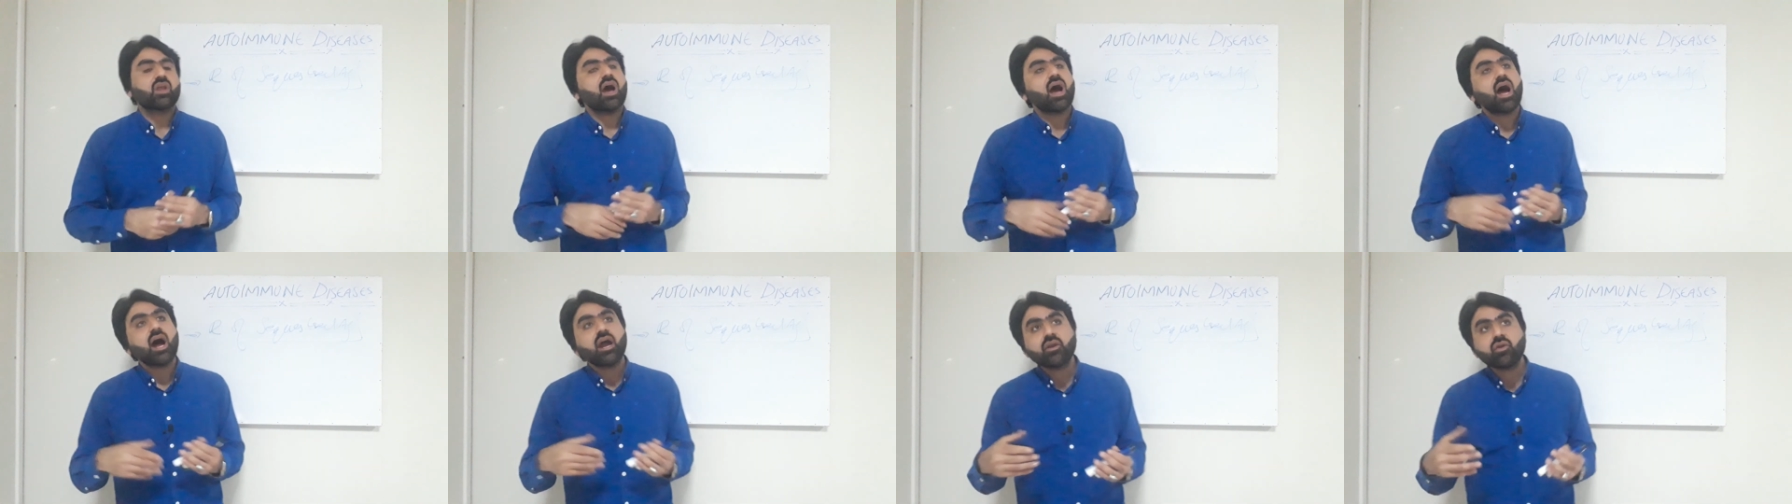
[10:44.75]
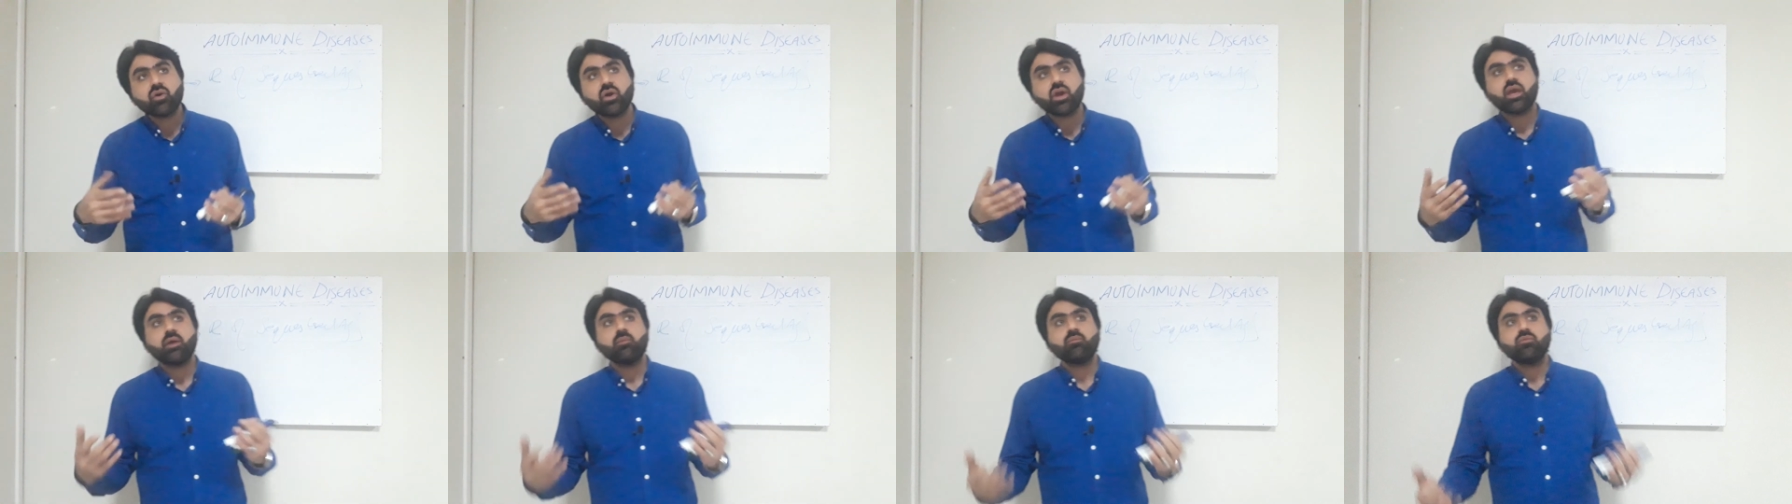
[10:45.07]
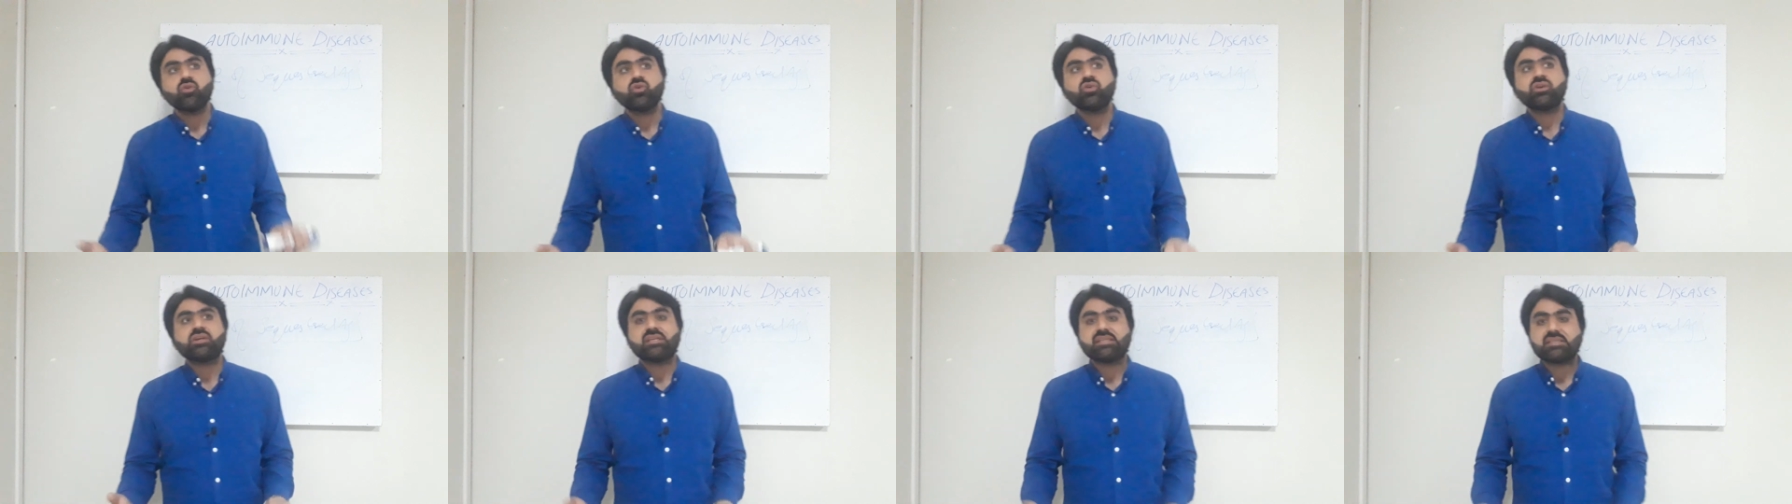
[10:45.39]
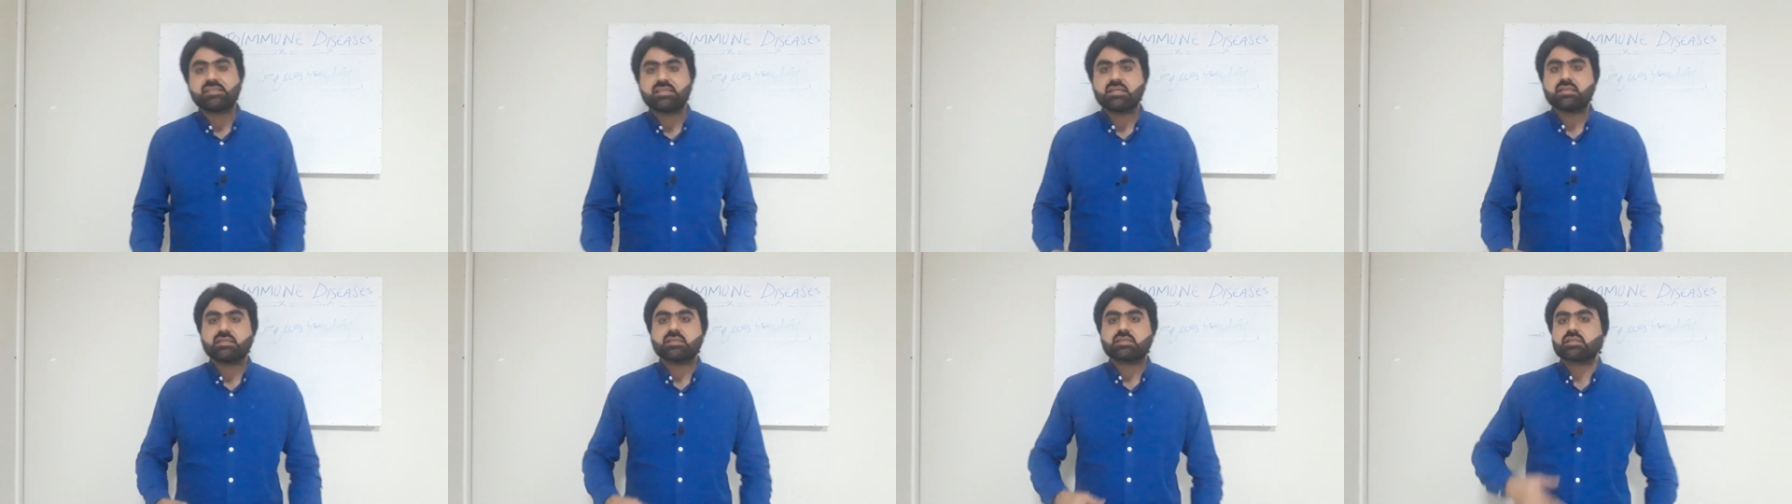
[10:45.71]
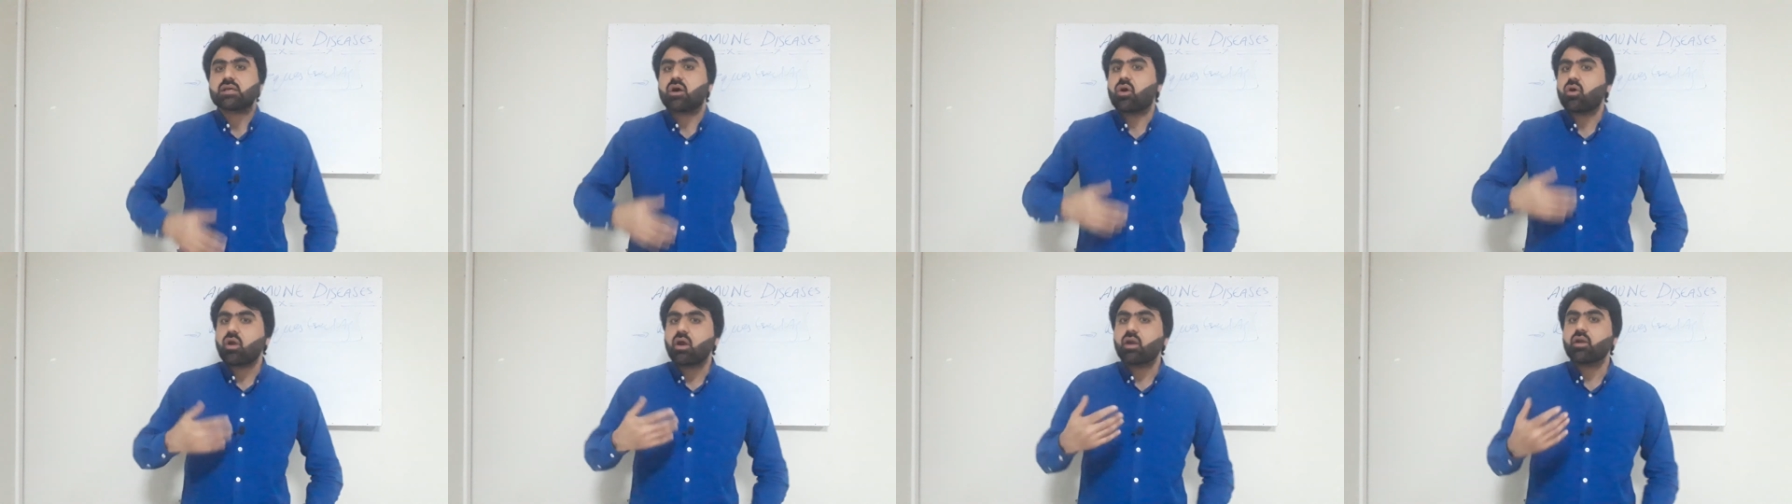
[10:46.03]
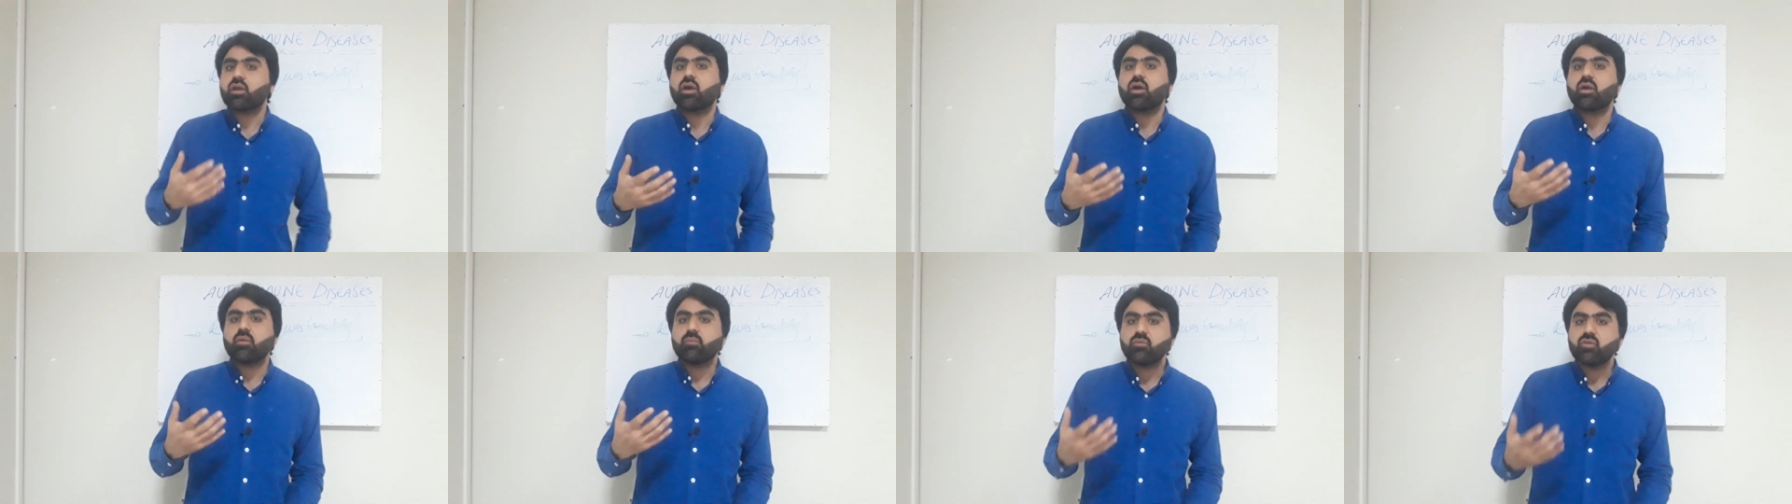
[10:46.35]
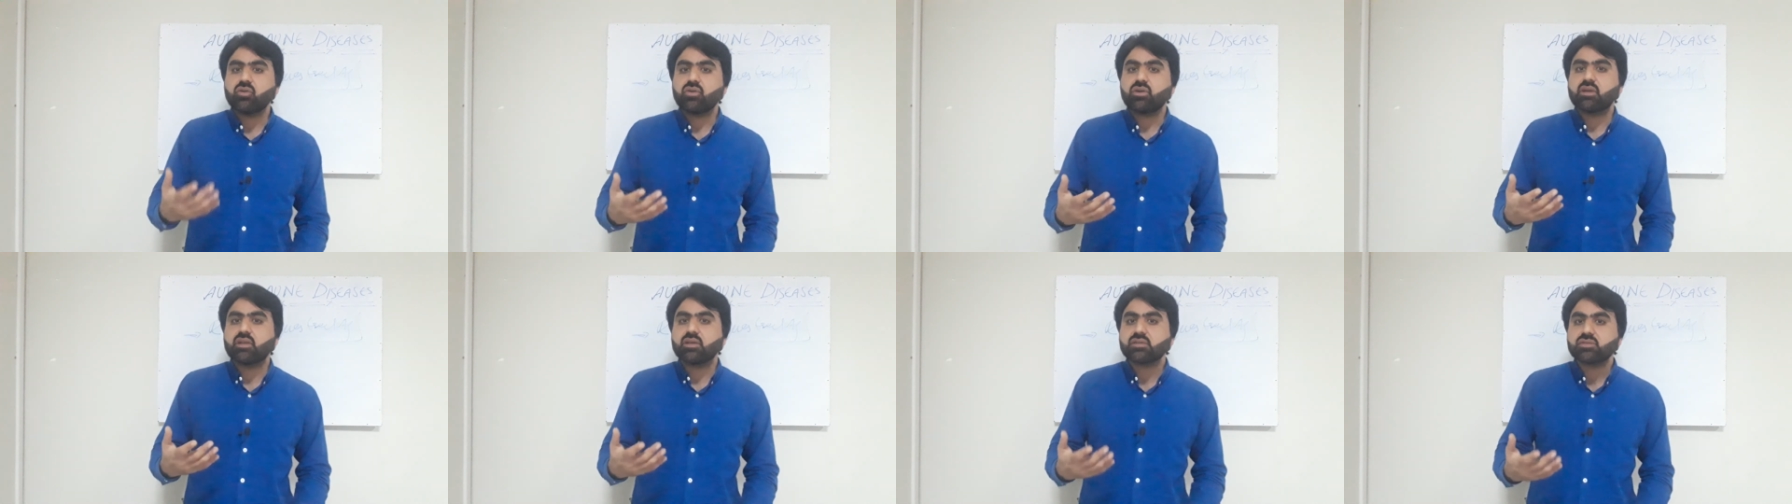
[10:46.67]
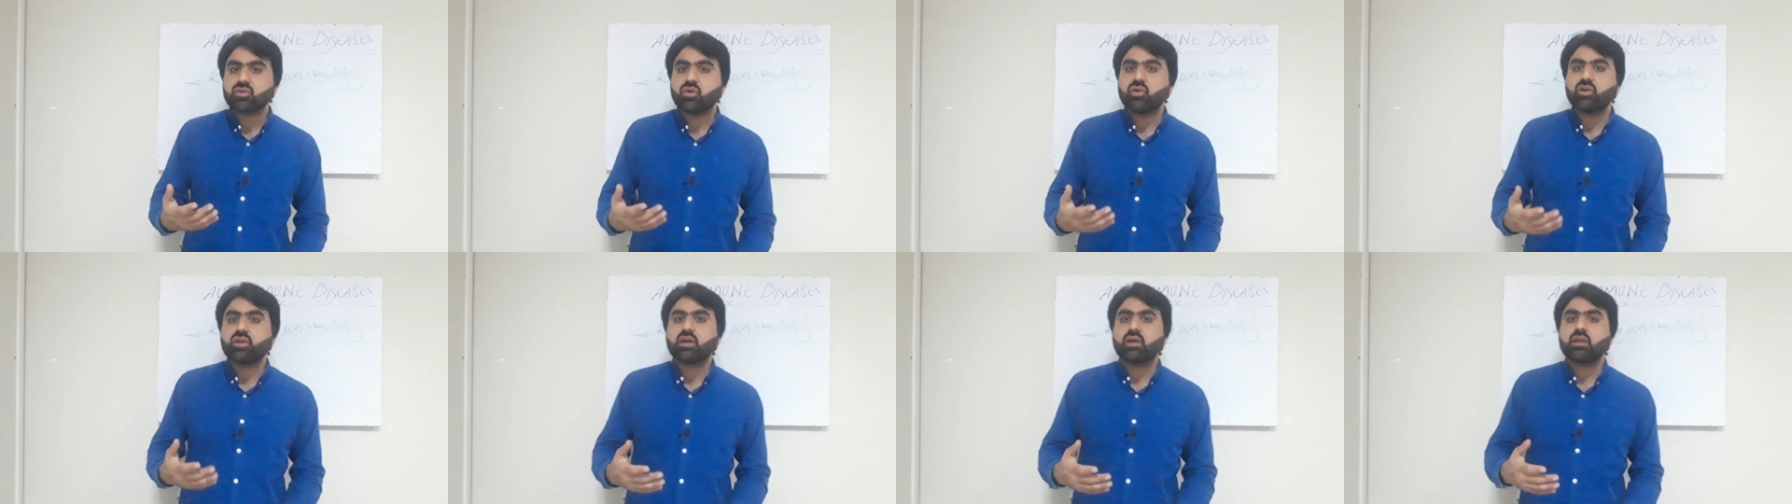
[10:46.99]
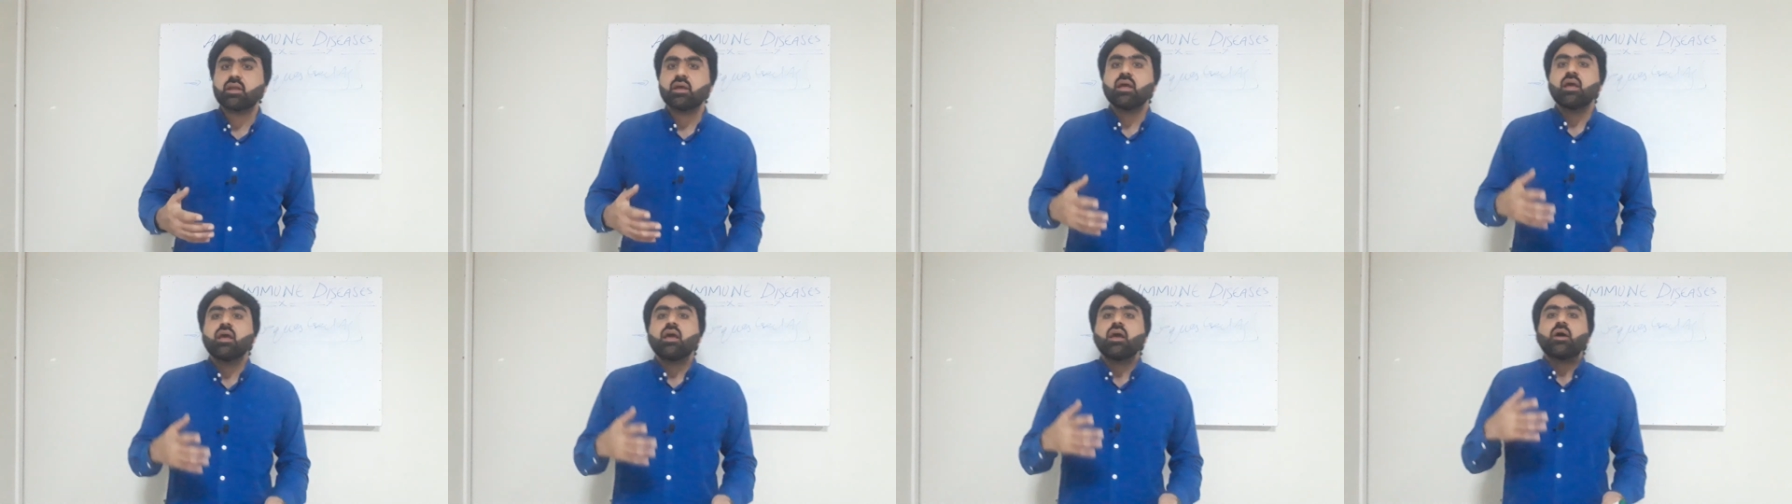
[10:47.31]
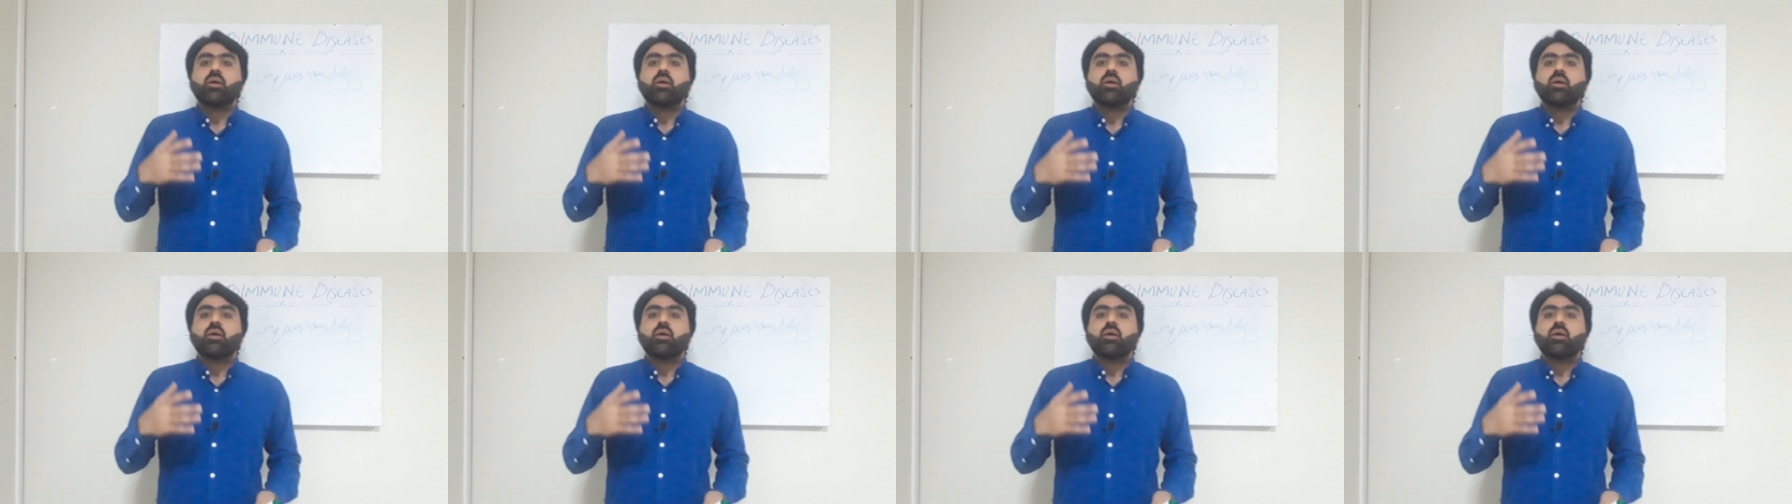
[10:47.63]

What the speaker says: Autoimmune disease or autoimmune disorder